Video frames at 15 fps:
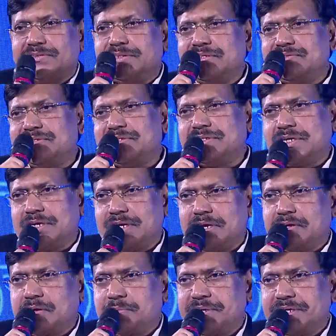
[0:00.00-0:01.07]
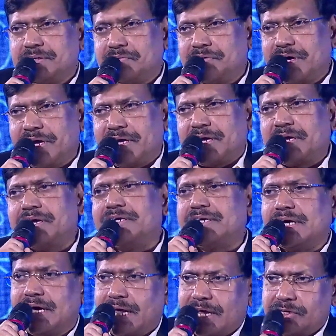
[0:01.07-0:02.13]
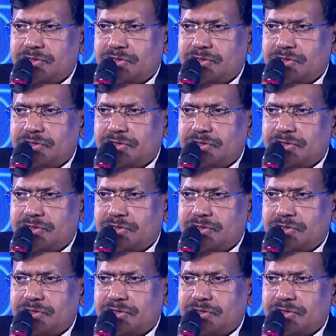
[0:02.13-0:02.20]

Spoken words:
this is a little bit, we are entering into gray